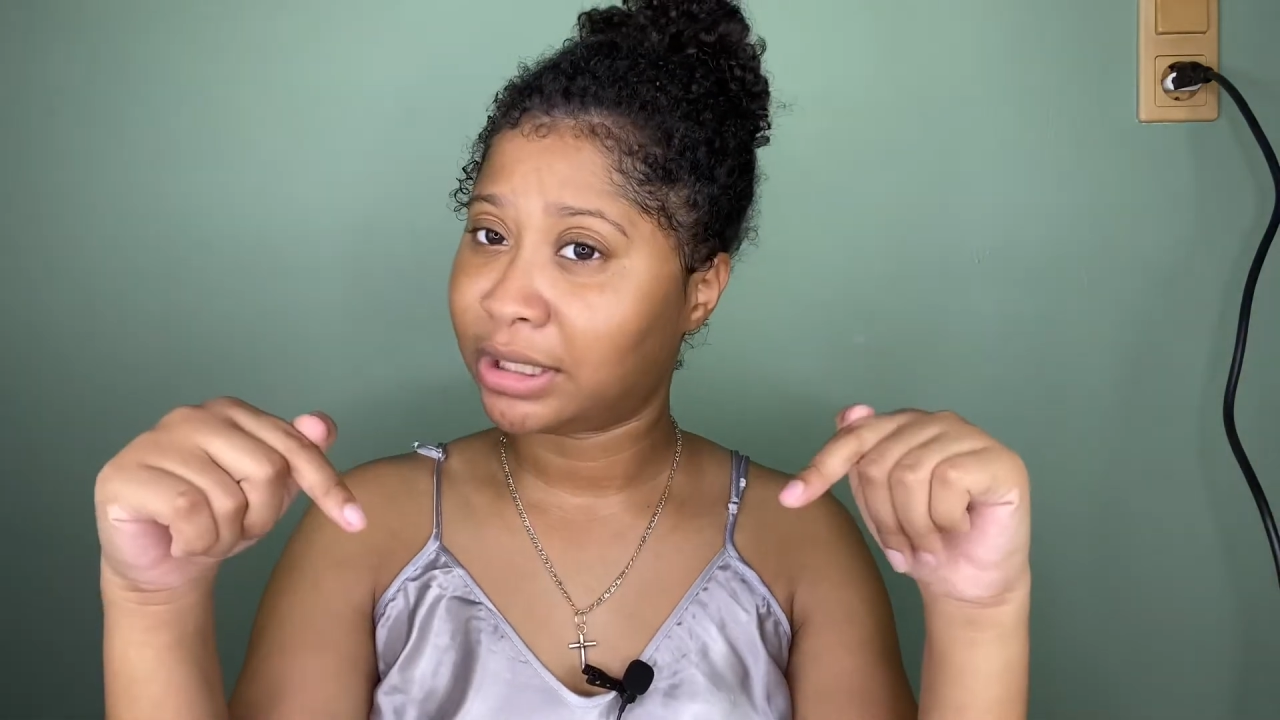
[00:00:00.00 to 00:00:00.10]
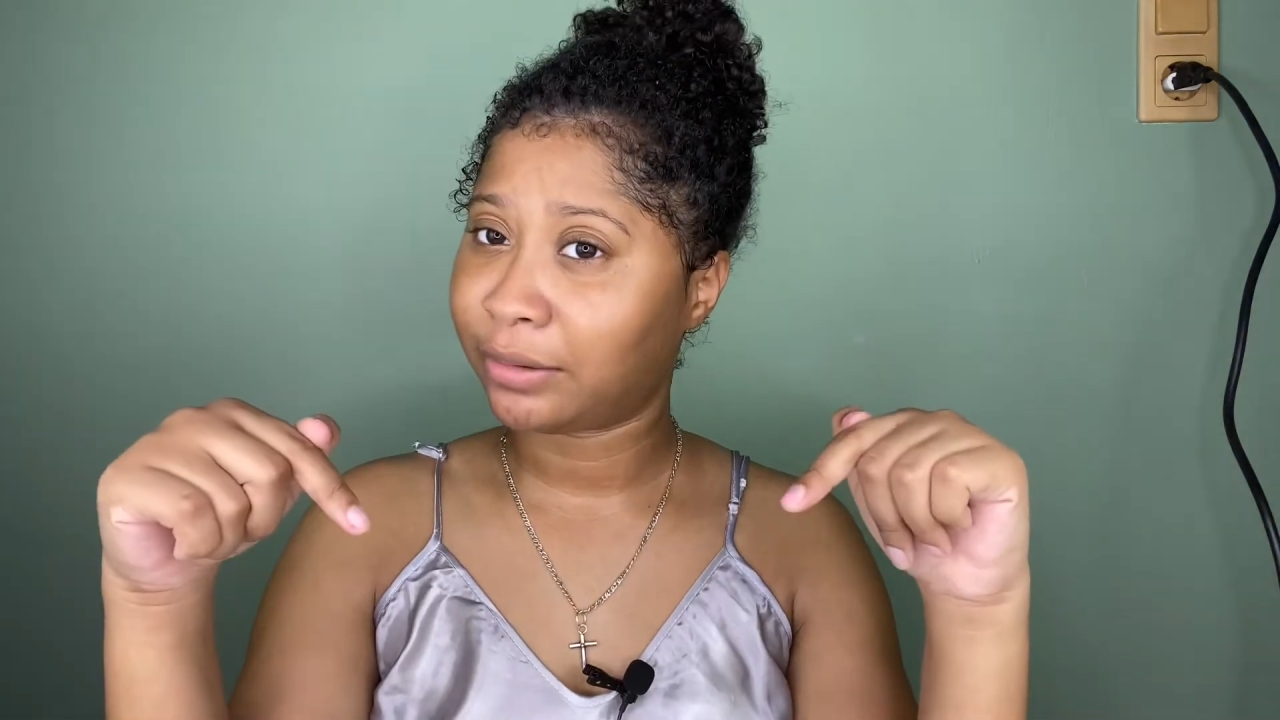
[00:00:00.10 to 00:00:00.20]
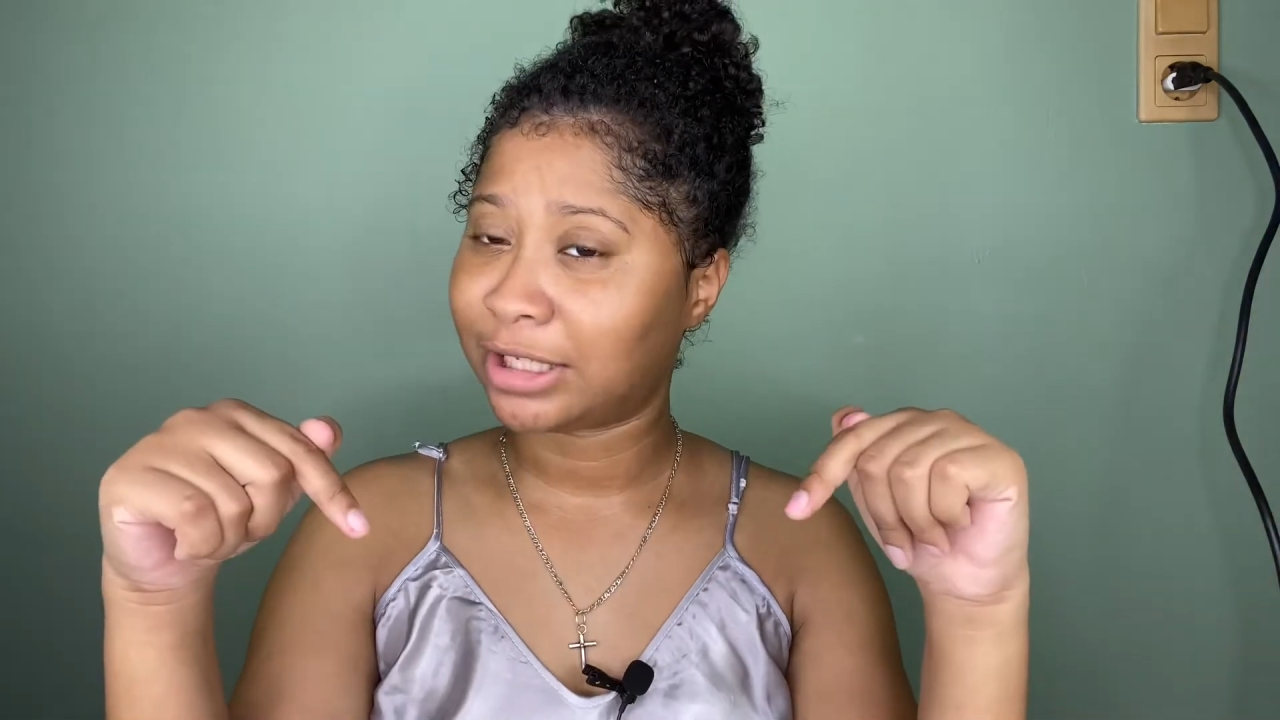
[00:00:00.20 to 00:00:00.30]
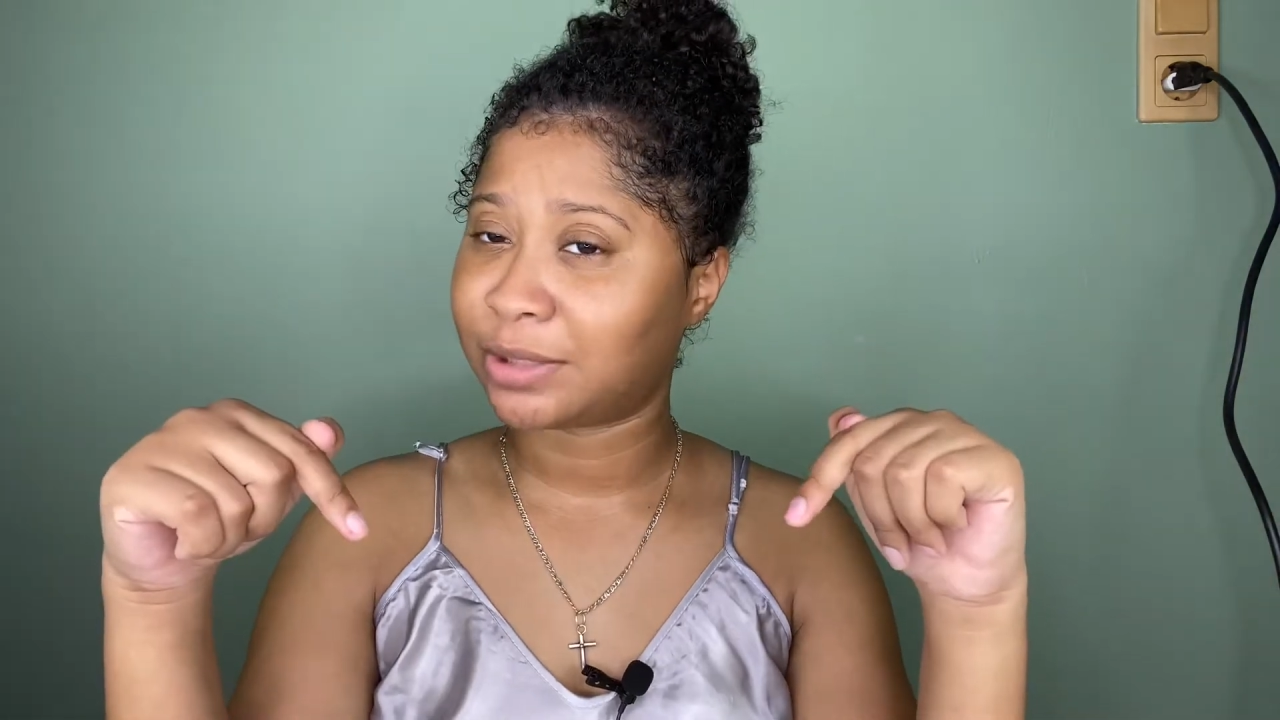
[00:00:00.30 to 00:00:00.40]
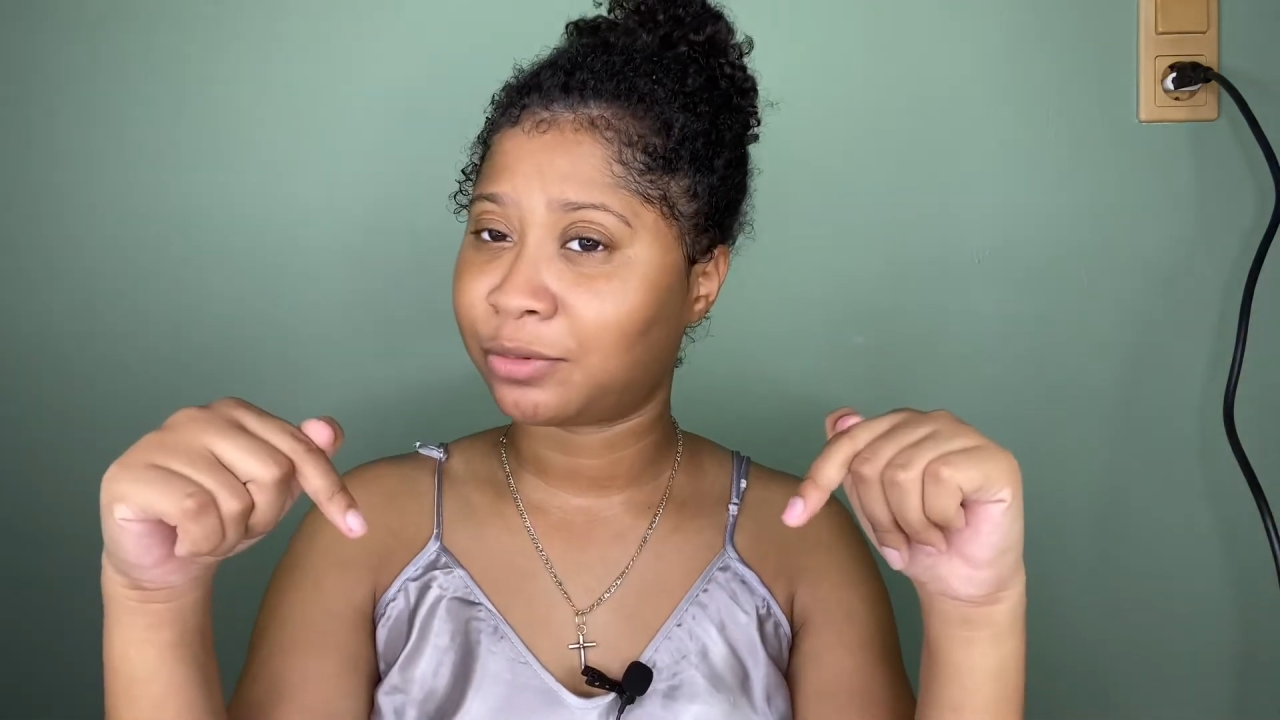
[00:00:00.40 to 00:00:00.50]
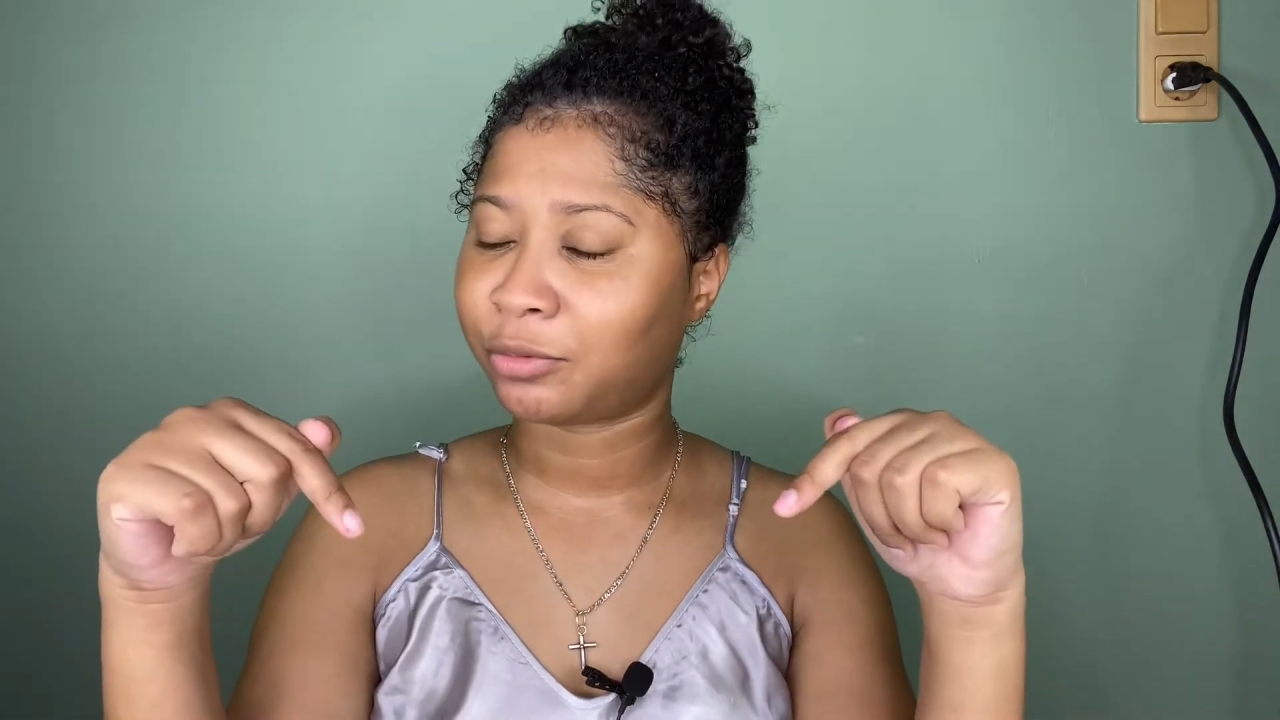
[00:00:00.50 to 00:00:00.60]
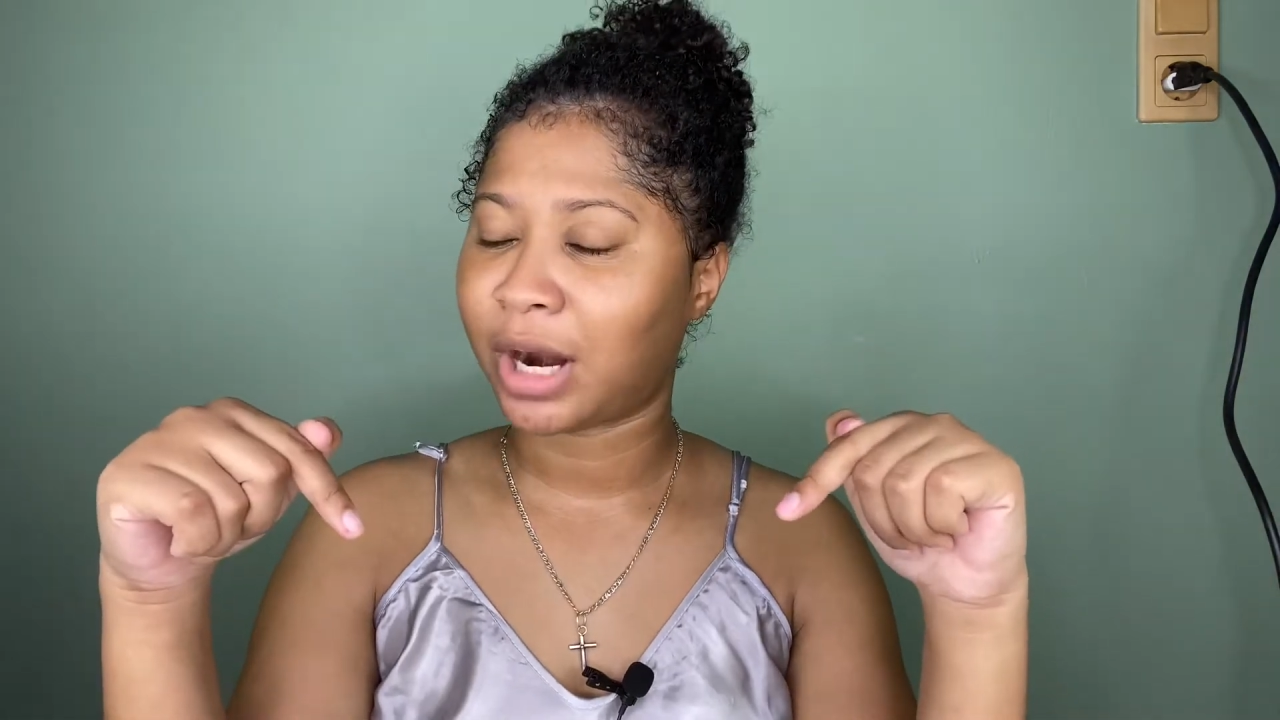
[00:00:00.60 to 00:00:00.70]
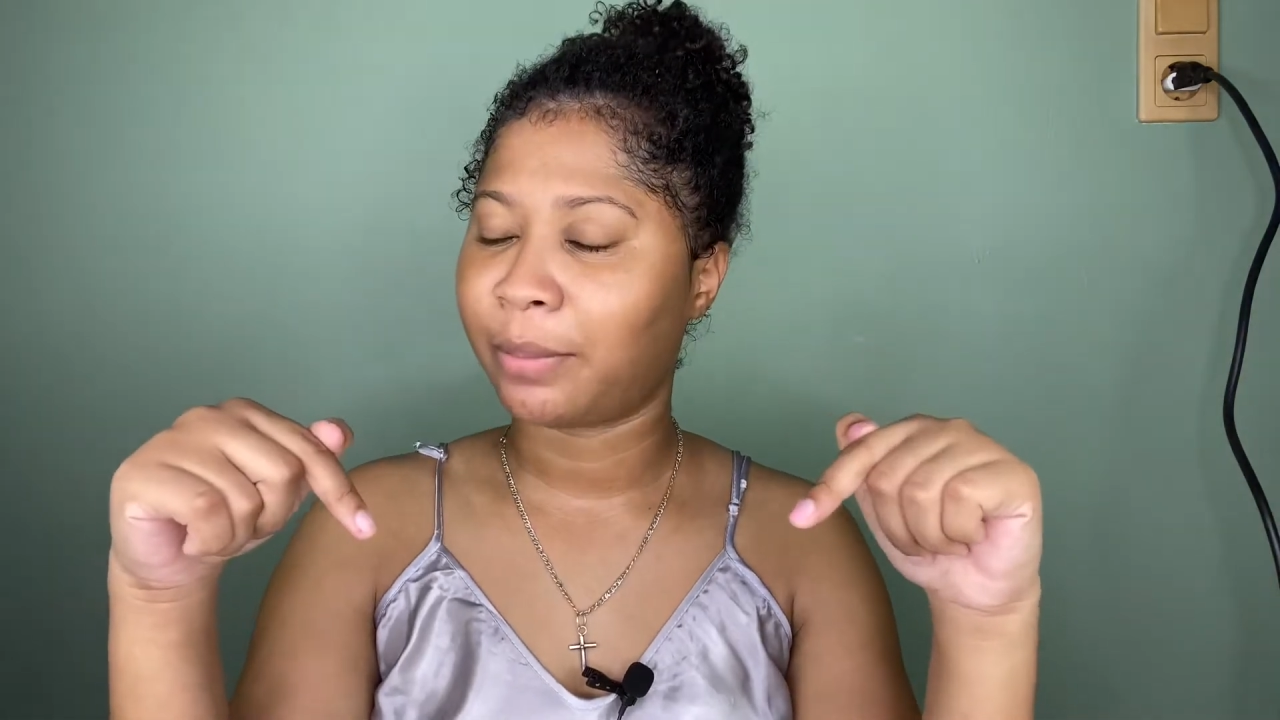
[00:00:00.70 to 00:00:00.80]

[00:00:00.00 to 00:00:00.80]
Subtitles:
the red subscribe